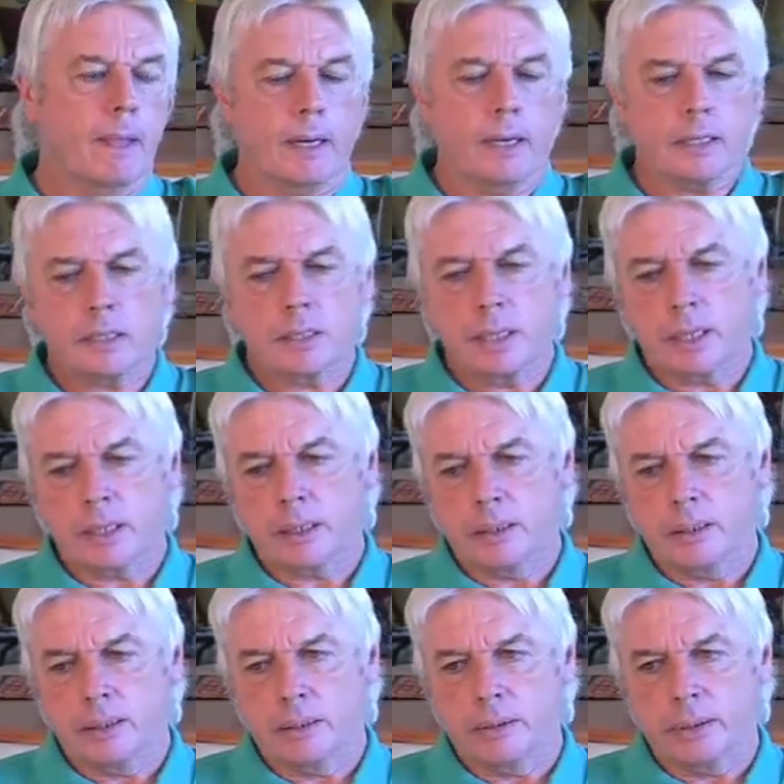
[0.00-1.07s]
let's take
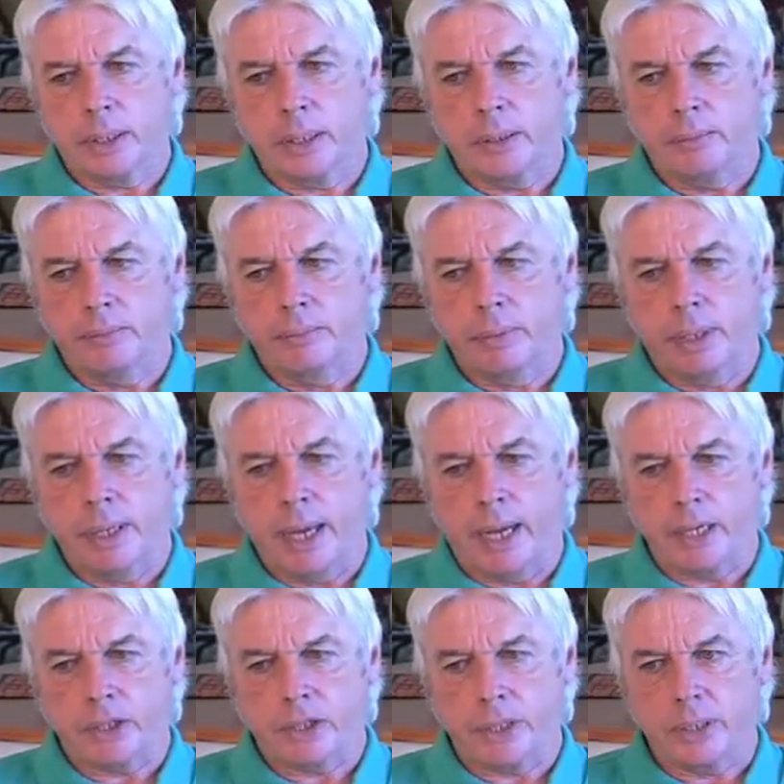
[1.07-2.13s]
the
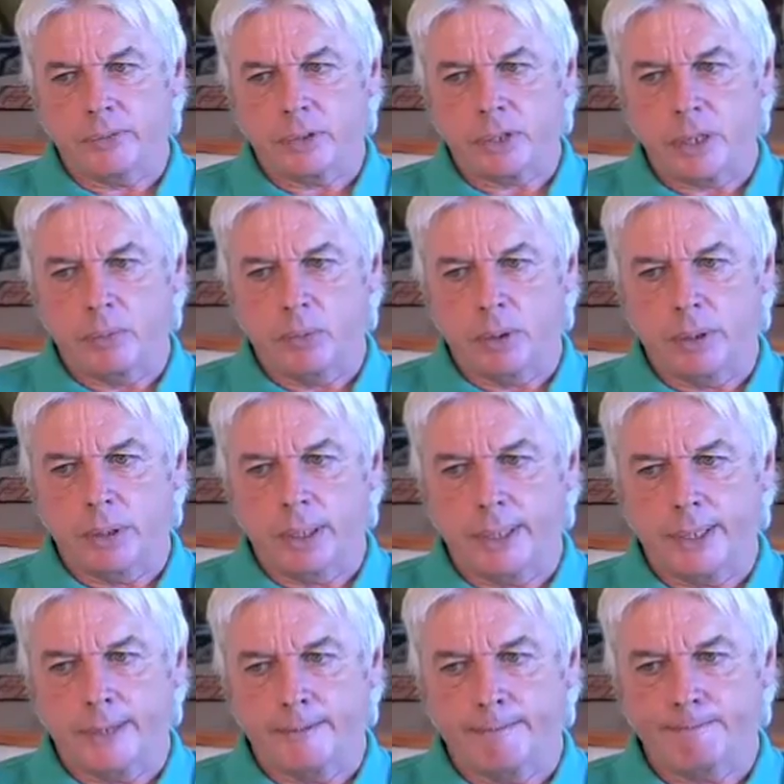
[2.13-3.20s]
analogy of
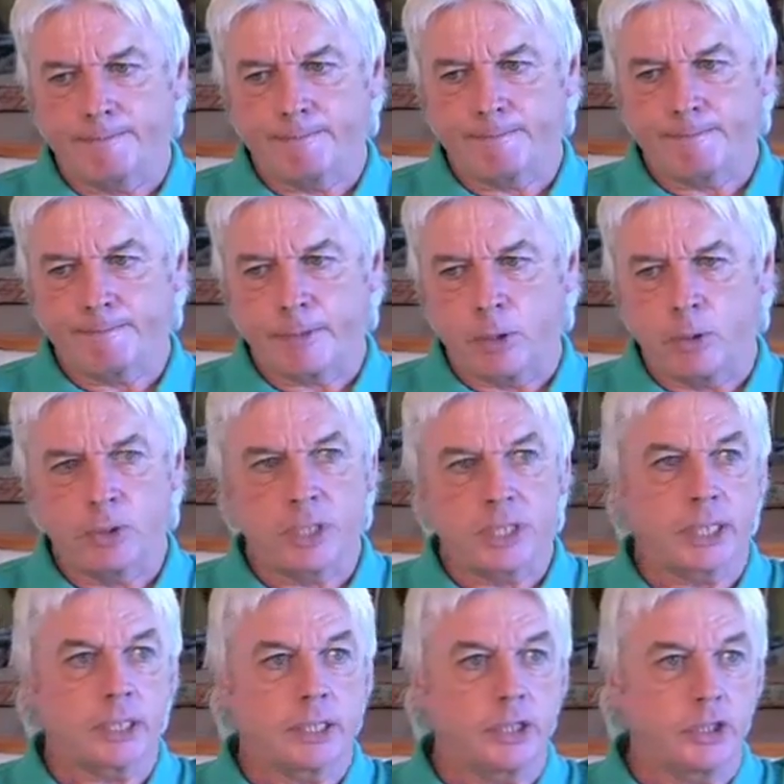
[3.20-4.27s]
someone who's
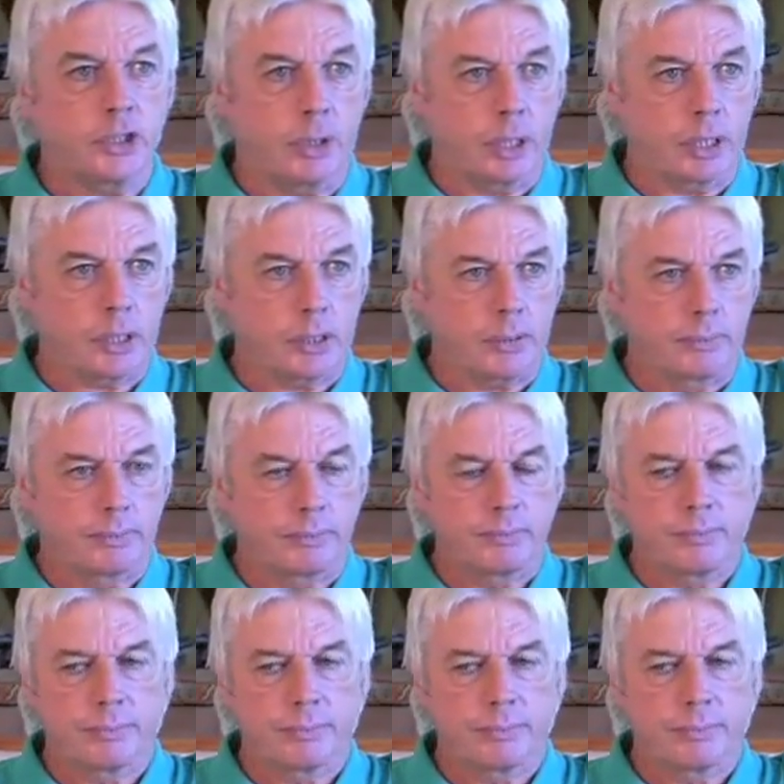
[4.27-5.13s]
addicted to drugs.